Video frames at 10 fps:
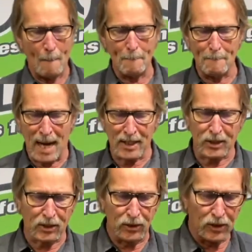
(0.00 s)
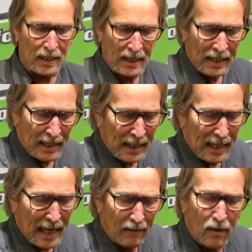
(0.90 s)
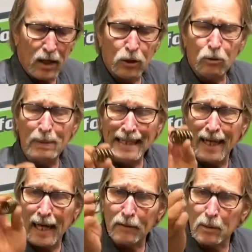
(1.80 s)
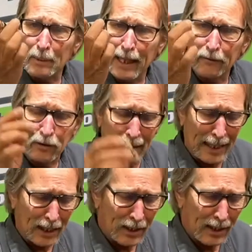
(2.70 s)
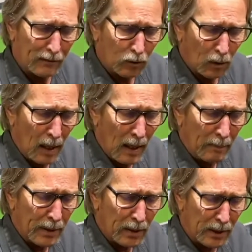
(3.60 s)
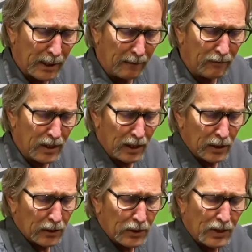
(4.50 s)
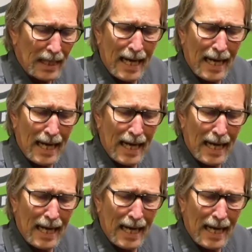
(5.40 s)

Monsters. They have uh, new beehives that have been out for the last several period of years,